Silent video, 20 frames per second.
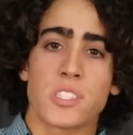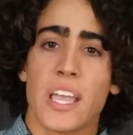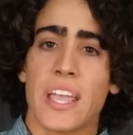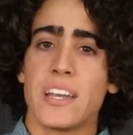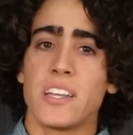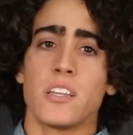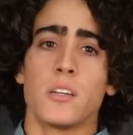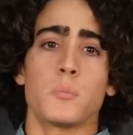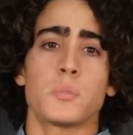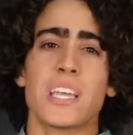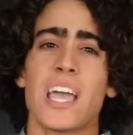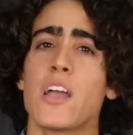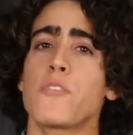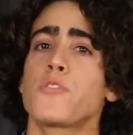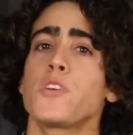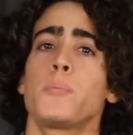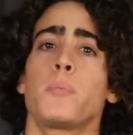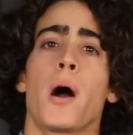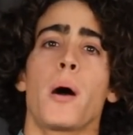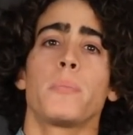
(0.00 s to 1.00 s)
stadiums,
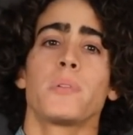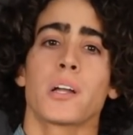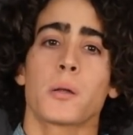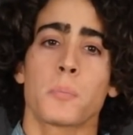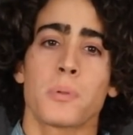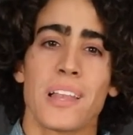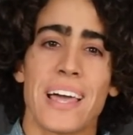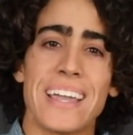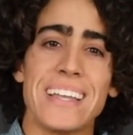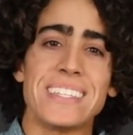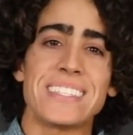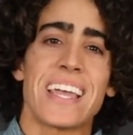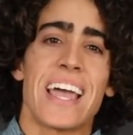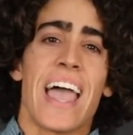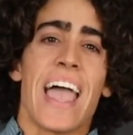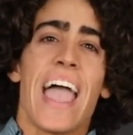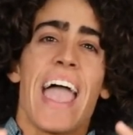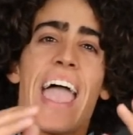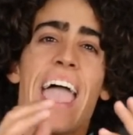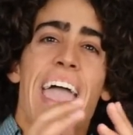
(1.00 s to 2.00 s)
every public place,
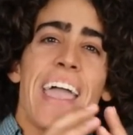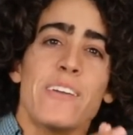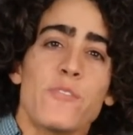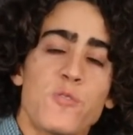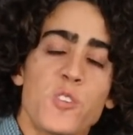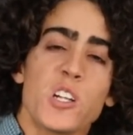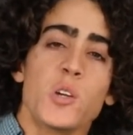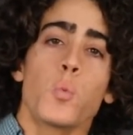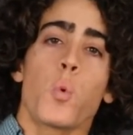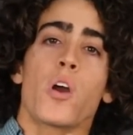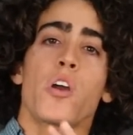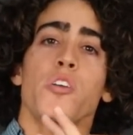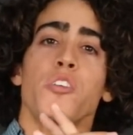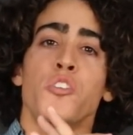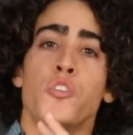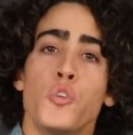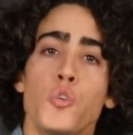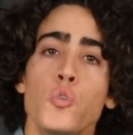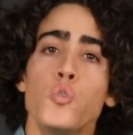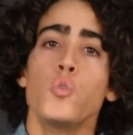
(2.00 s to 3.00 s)
everywhere
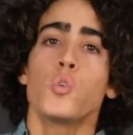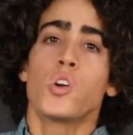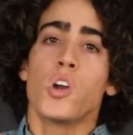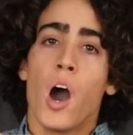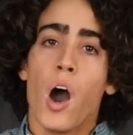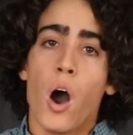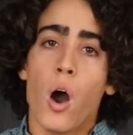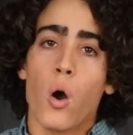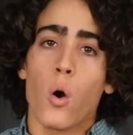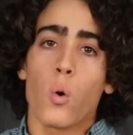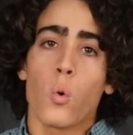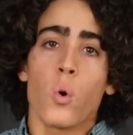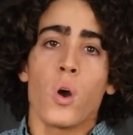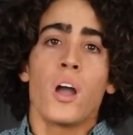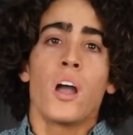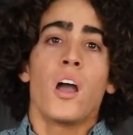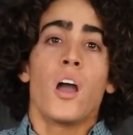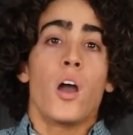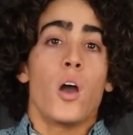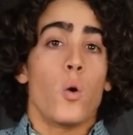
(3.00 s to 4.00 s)
you go
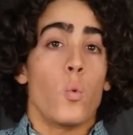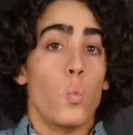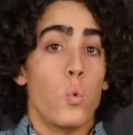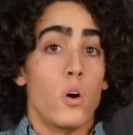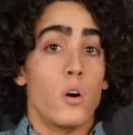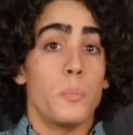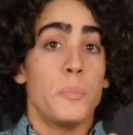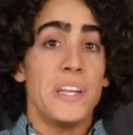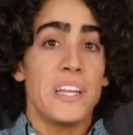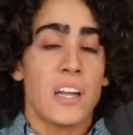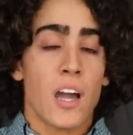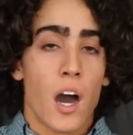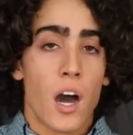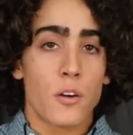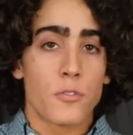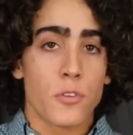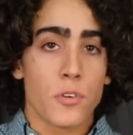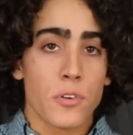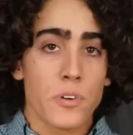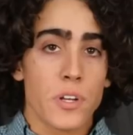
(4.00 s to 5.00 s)
will be
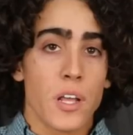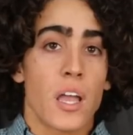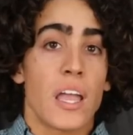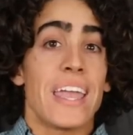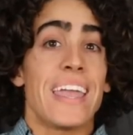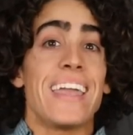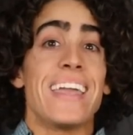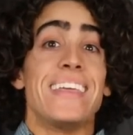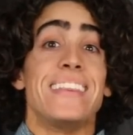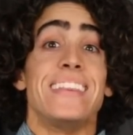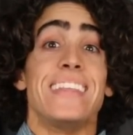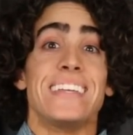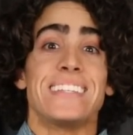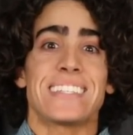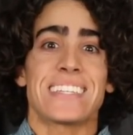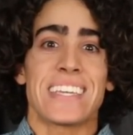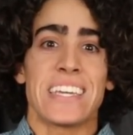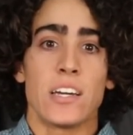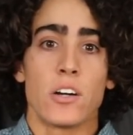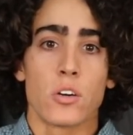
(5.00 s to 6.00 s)
covered in
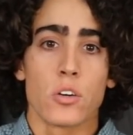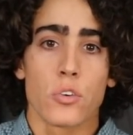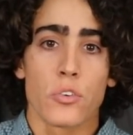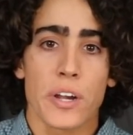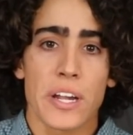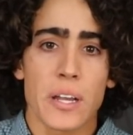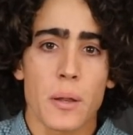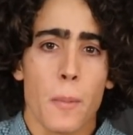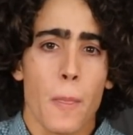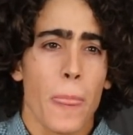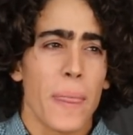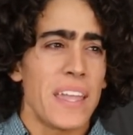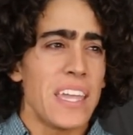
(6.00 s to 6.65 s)
this grid.